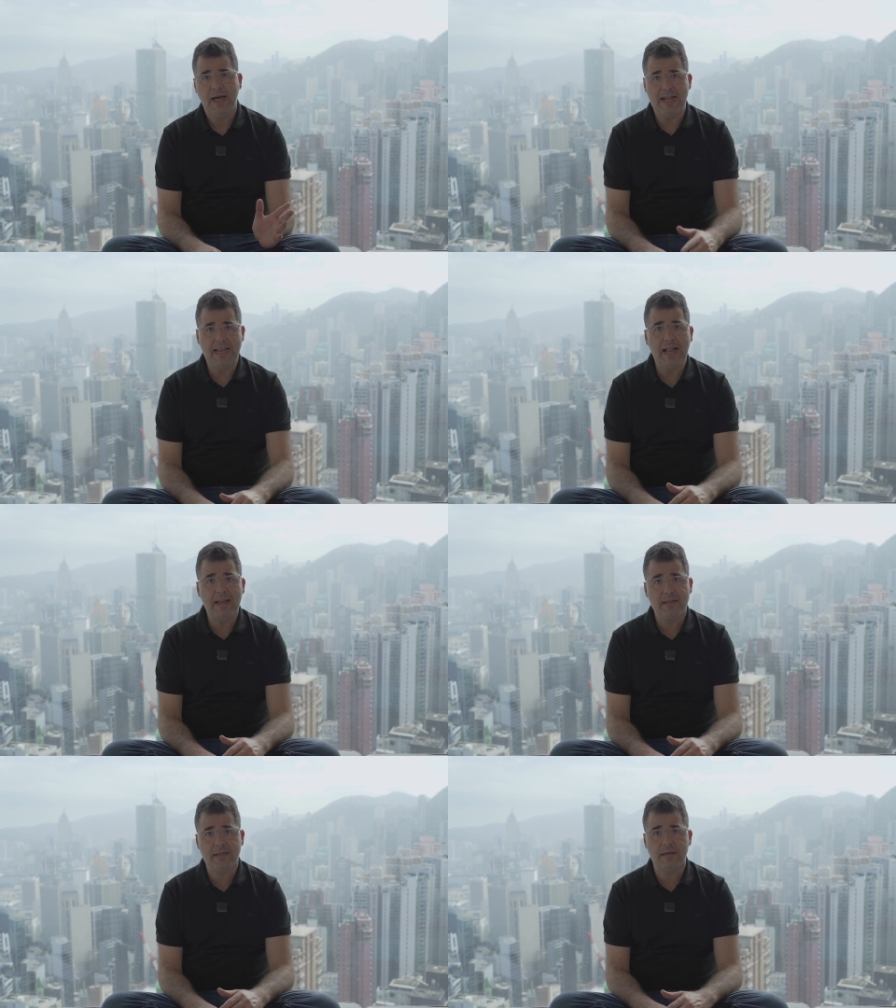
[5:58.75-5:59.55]

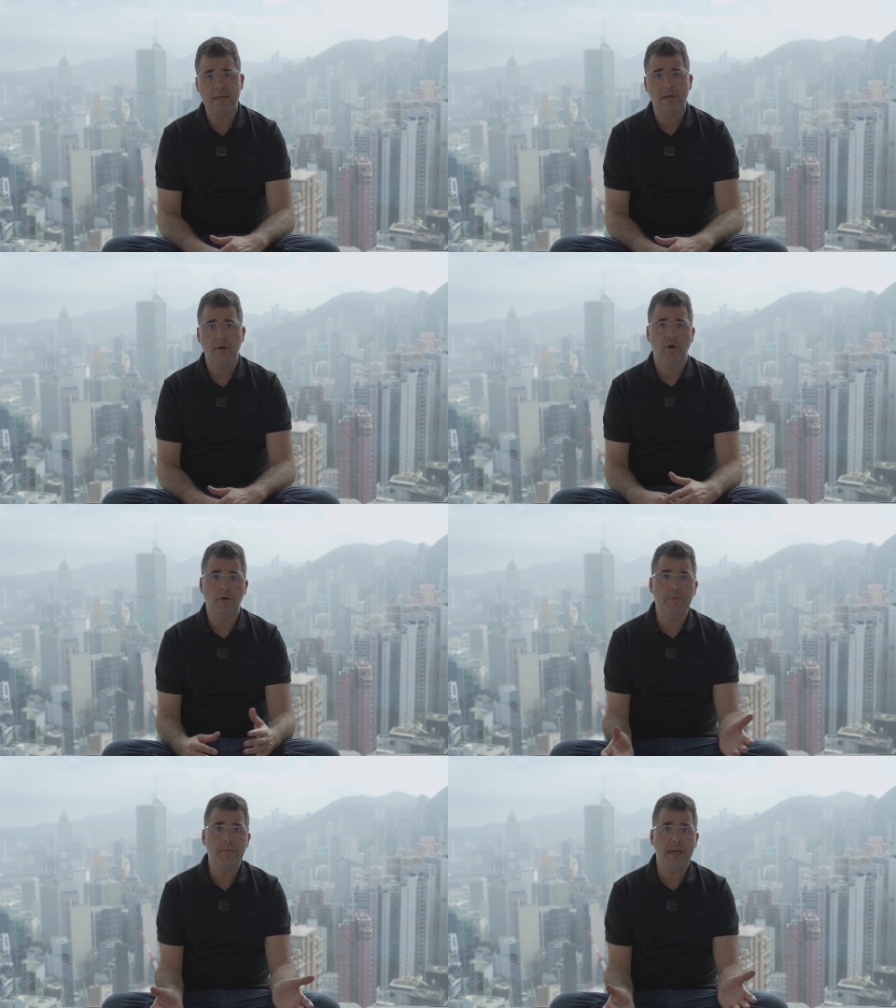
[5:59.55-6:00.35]
analysis
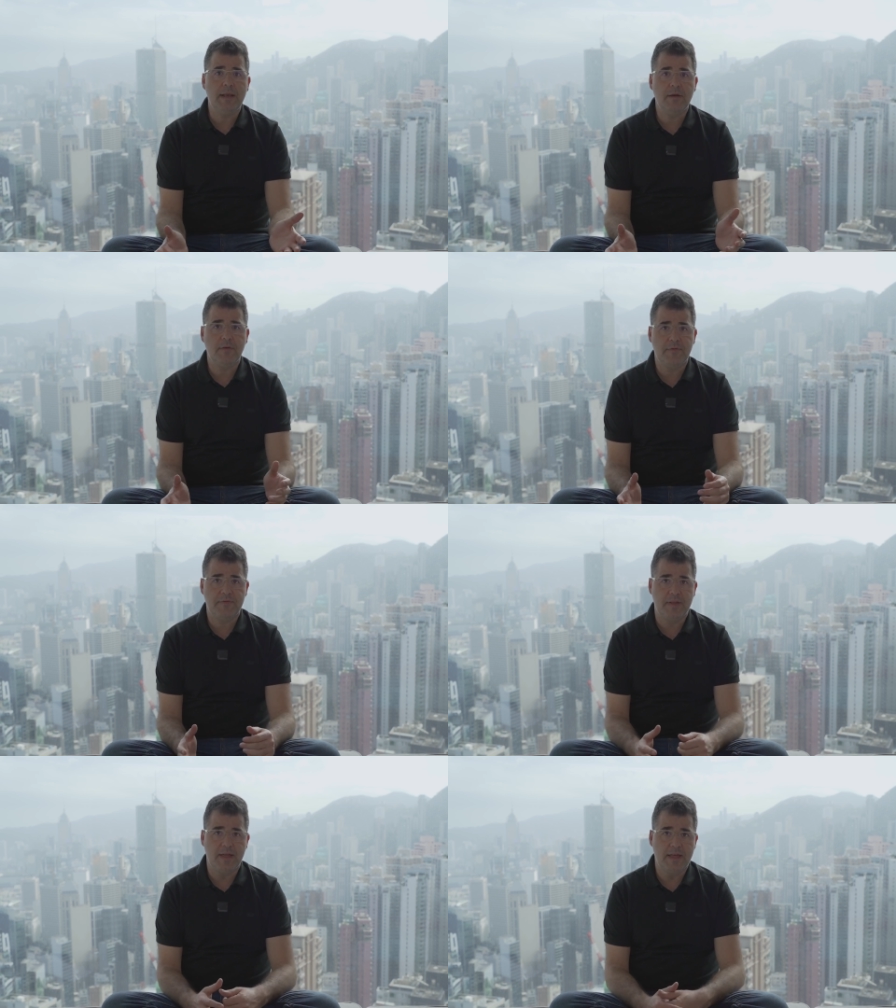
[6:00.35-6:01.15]
on many of
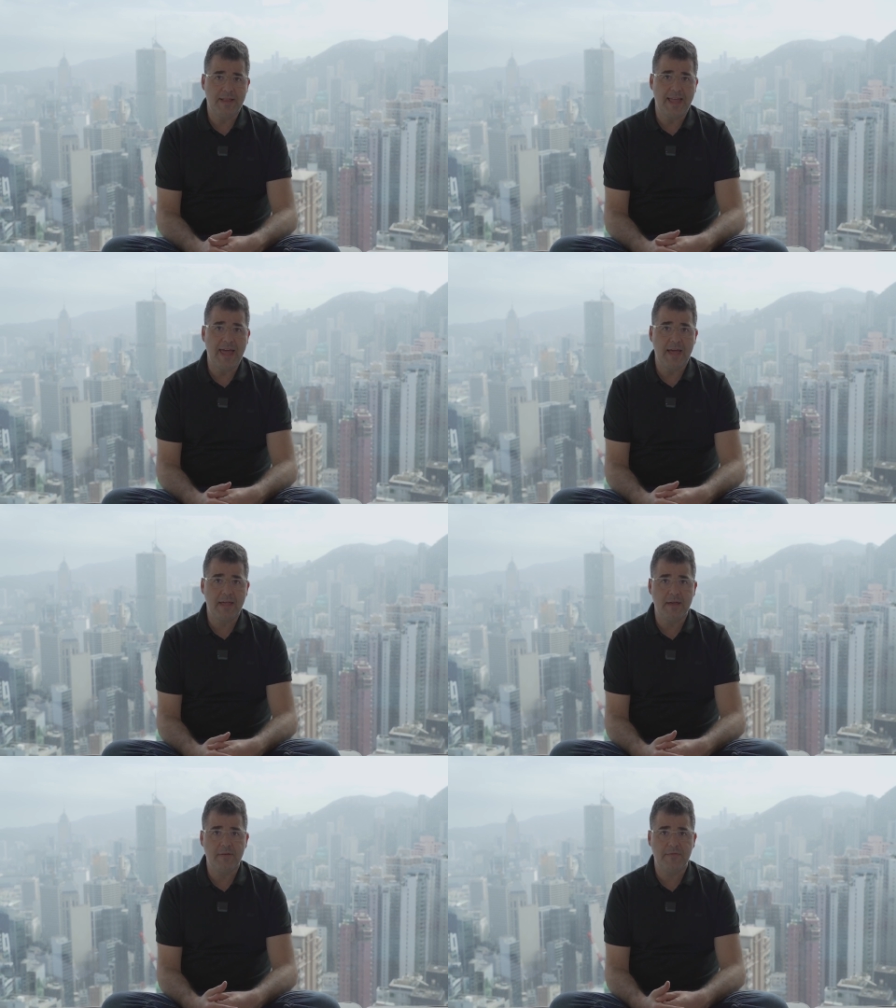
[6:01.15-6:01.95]
the hacking